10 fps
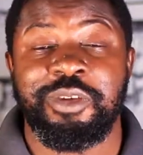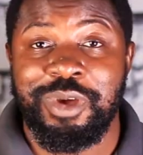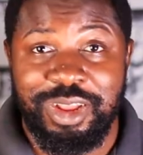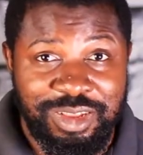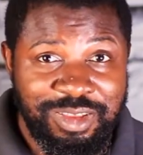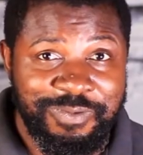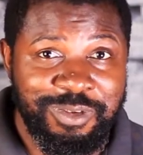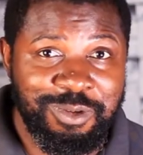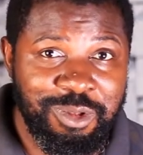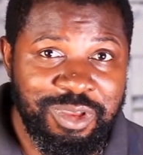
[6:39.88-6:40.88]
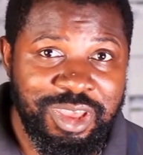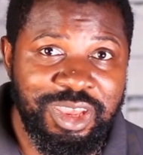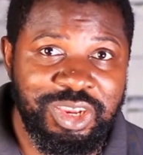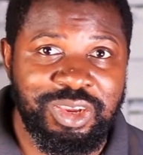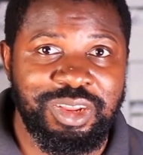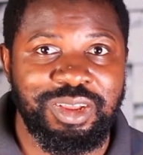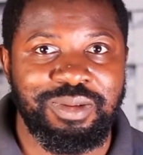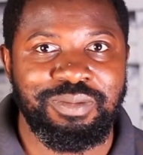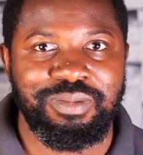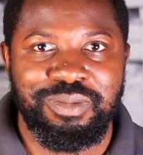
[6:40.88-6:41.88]
So you had interviewed location,
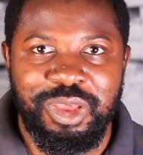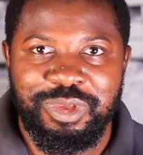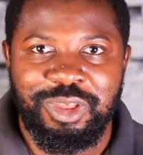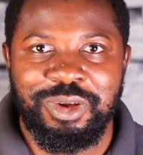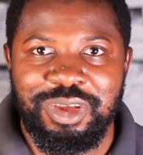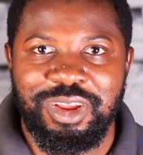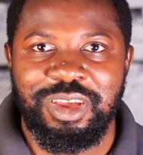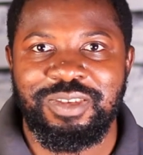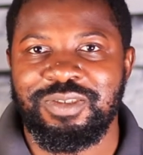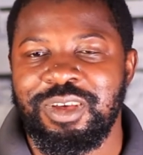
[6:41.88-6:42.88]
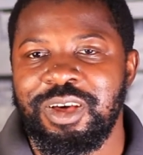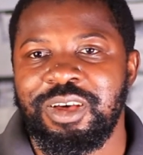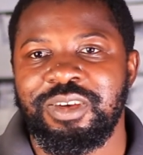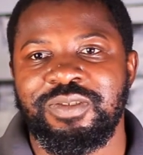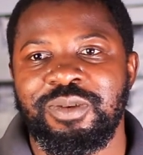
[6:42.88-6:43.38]
and maybe the organizers are